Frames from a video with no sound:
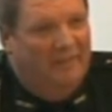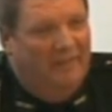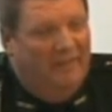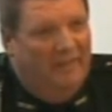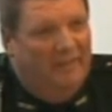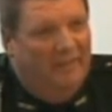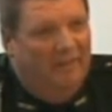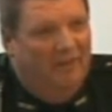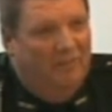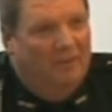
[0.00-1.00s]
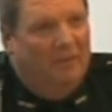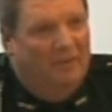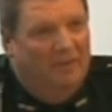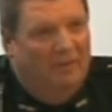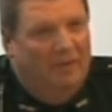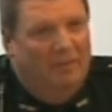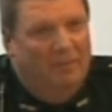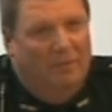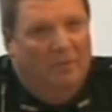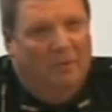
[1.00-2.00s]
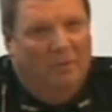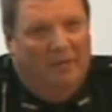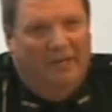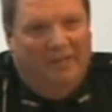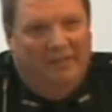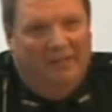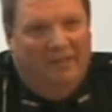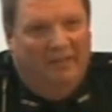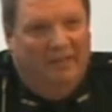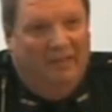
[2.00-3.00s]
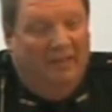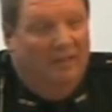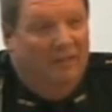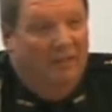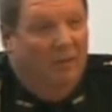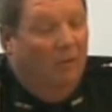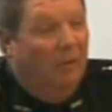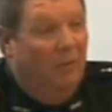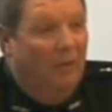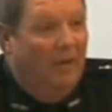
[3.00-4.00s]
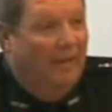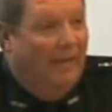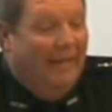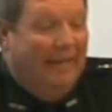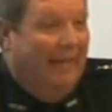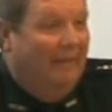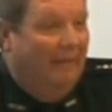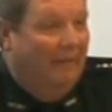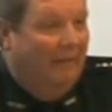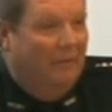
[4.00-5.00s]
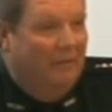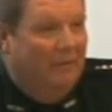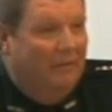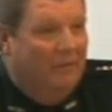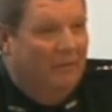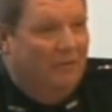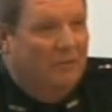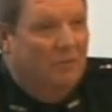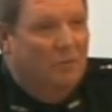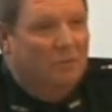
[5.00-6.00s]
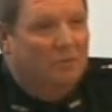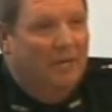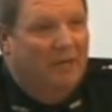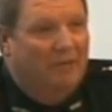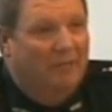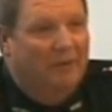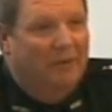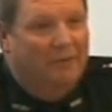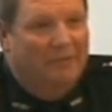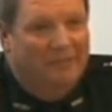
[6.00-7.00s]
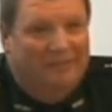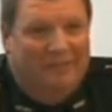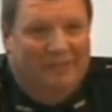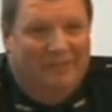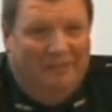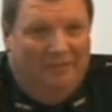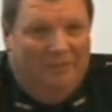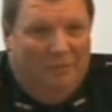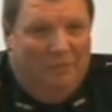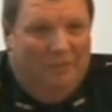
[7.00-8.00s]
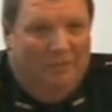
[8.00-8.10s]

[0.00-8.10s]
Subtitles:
And I want to clear that up real quick. The only way I can't take it over is, of course, by your vote to